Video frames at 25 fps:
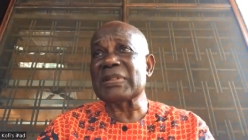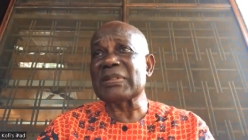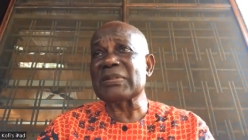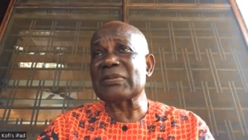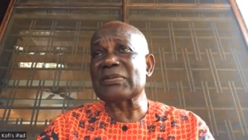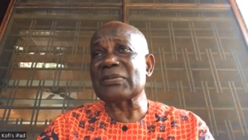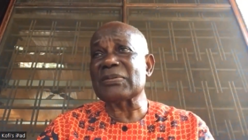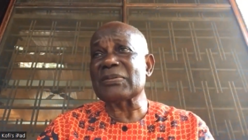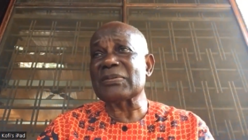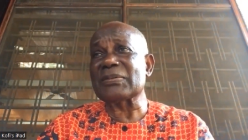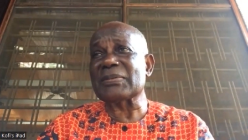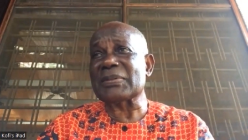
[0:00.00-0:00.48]

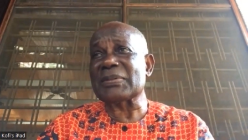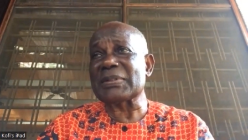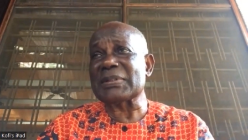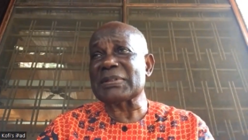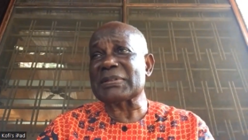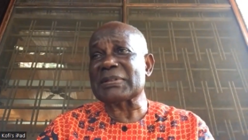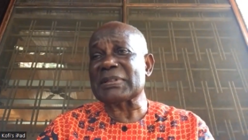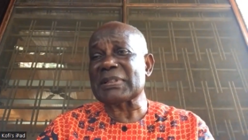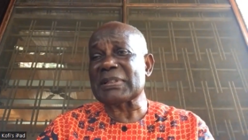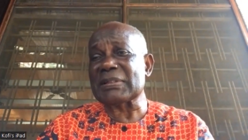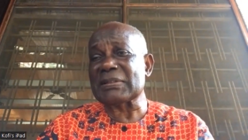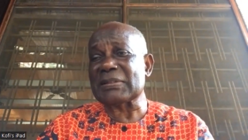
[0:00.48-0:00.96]
into
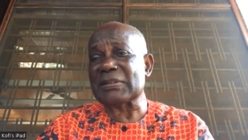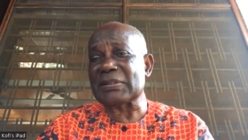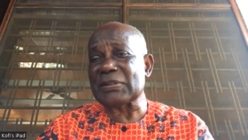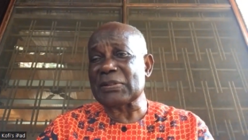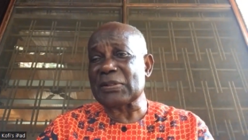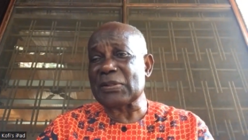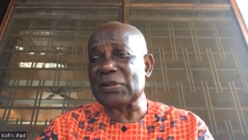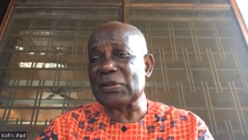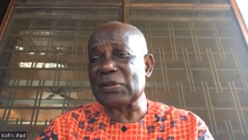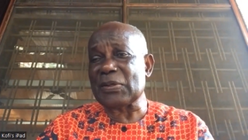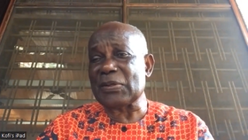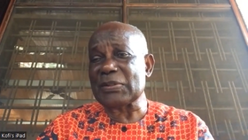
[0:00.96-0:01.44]
Christian
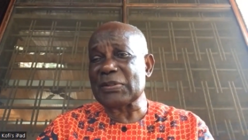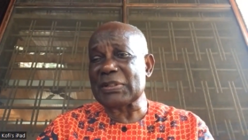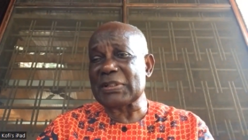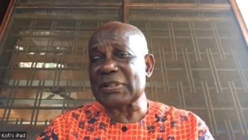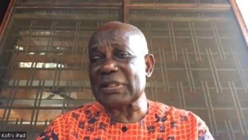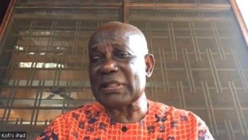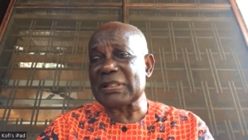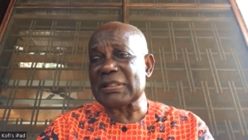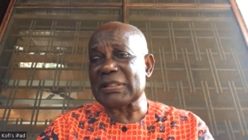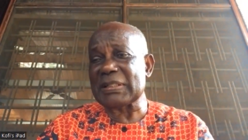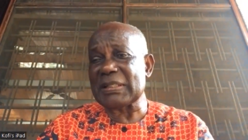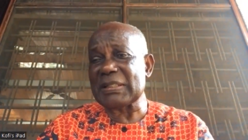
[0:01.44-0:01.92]
theology
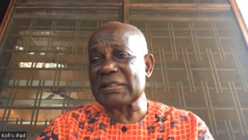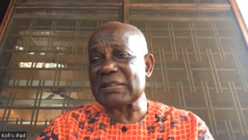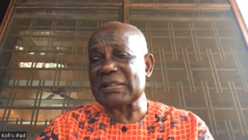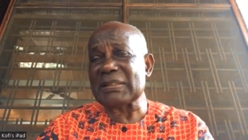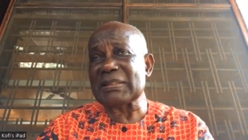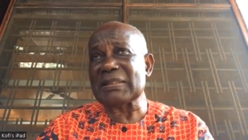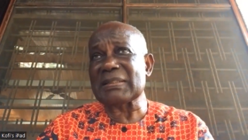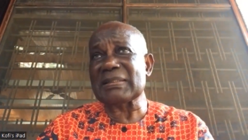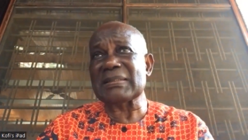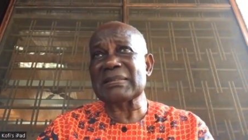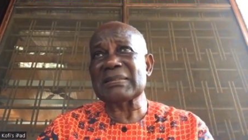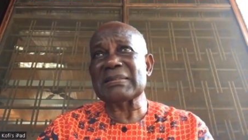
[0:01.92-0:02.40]
and
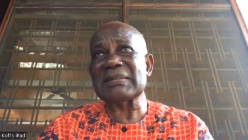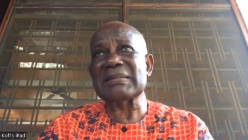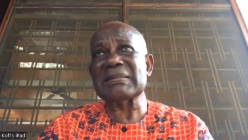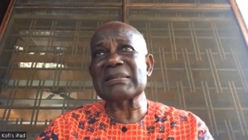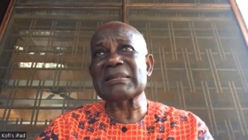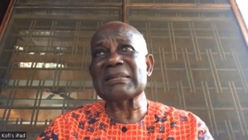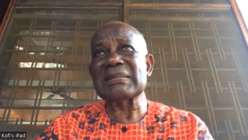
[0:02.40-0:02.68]
ethics,